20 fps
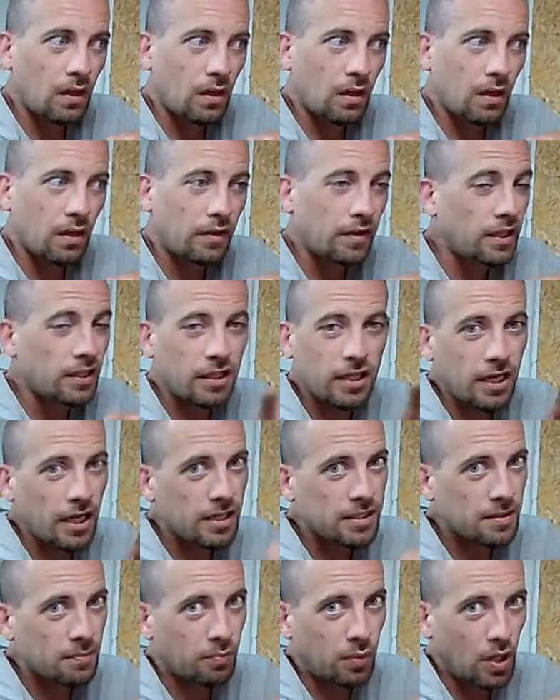And that thing
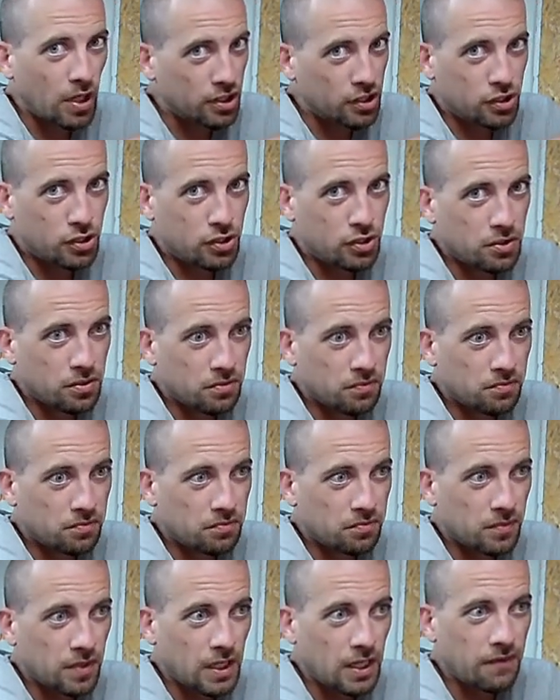hasn't budged
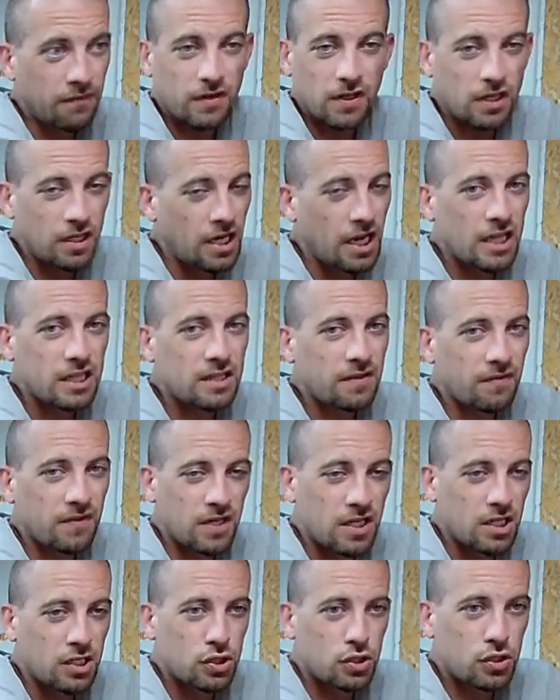even an eighth of an
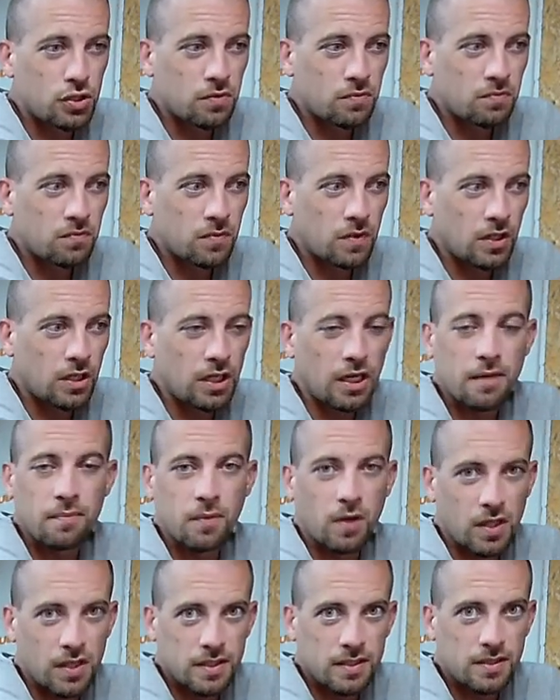inch in 8
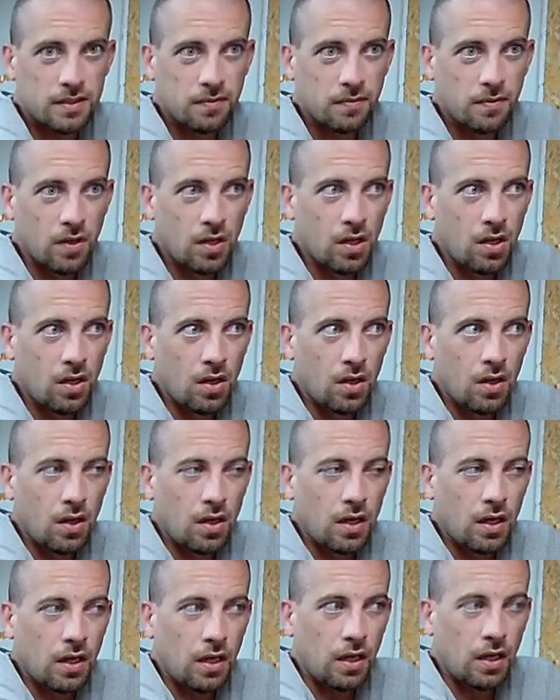months.
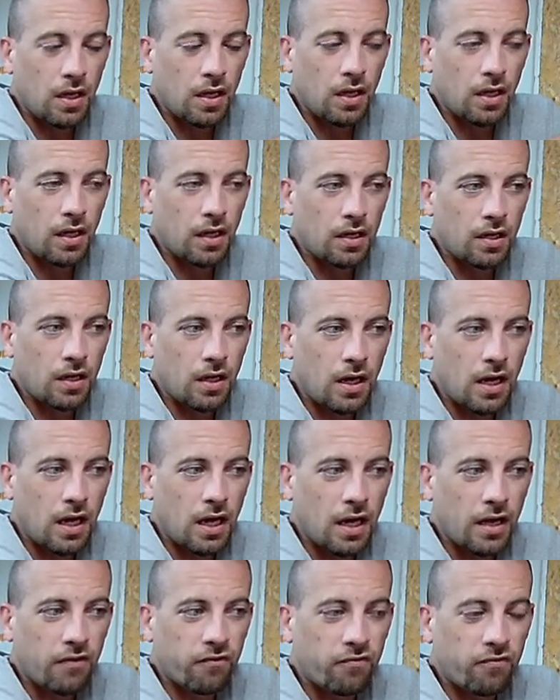And
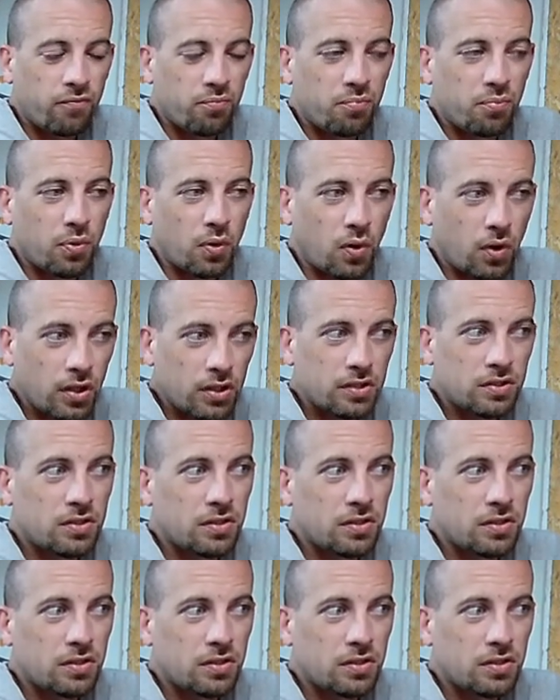I've put